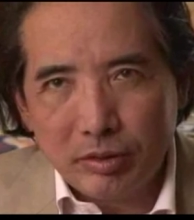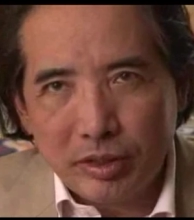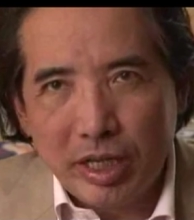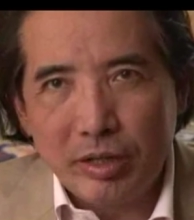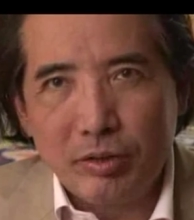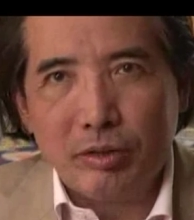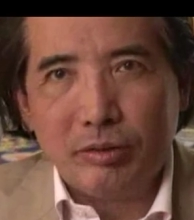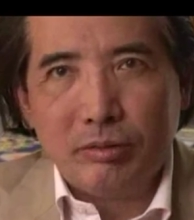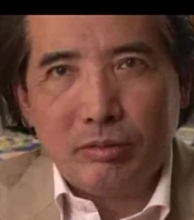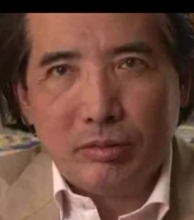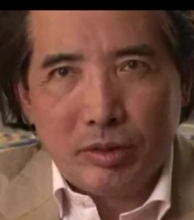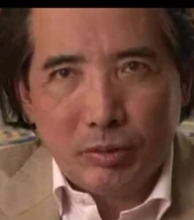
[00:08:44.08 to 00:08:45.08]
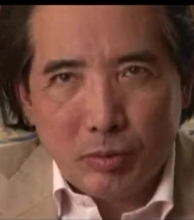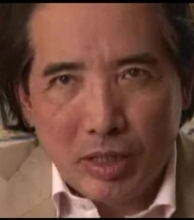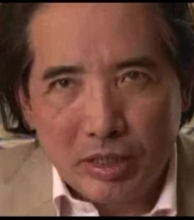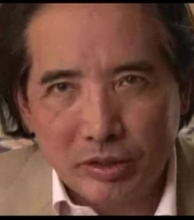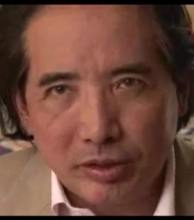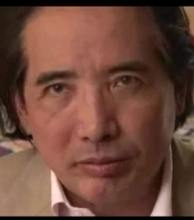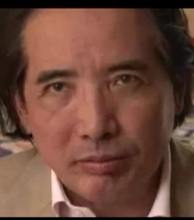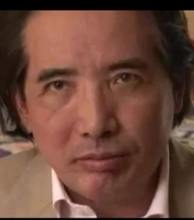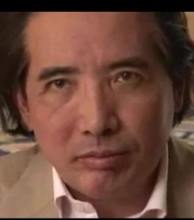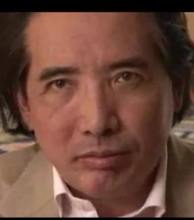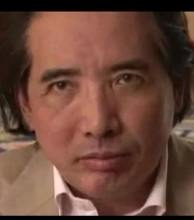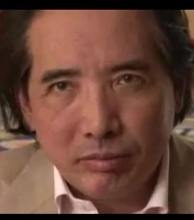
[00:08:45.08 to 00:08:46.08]
take on the Western
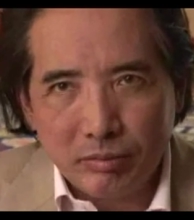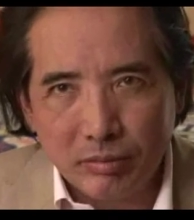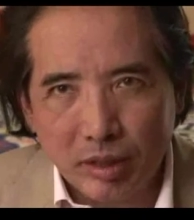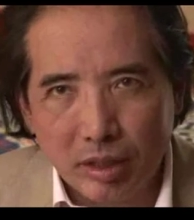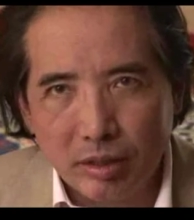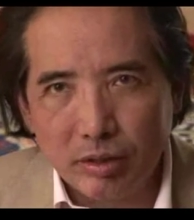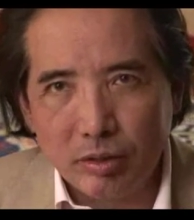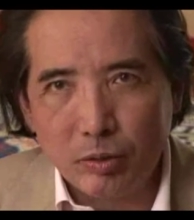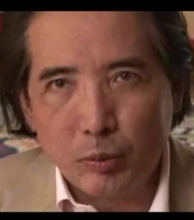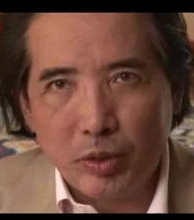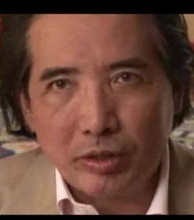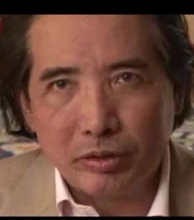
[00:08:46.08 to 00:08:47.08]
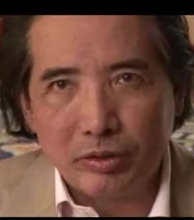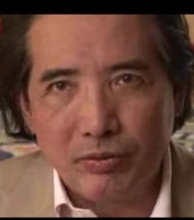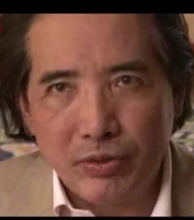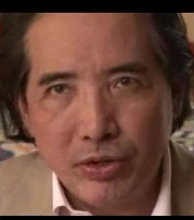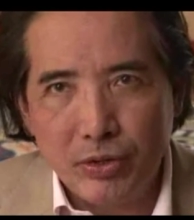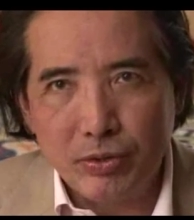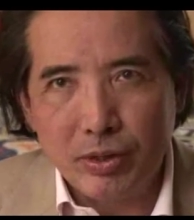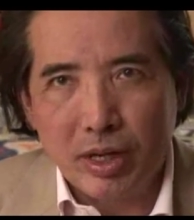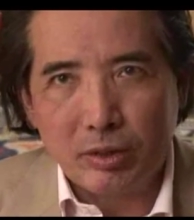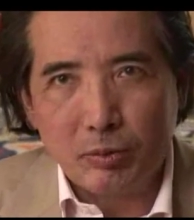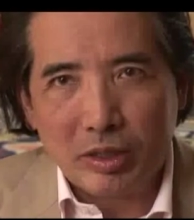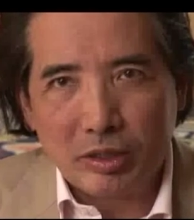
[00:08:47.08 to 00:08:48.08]
worldview
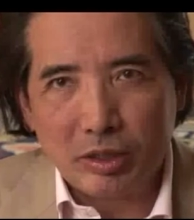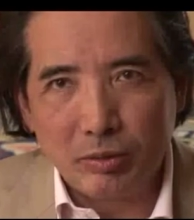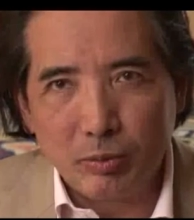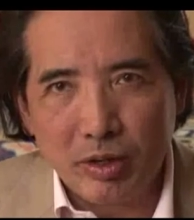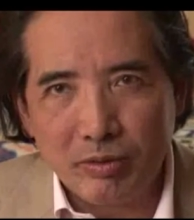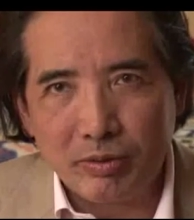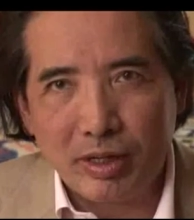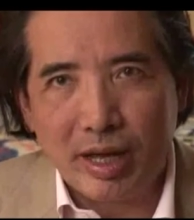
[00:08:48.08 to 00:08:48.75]
and Western way of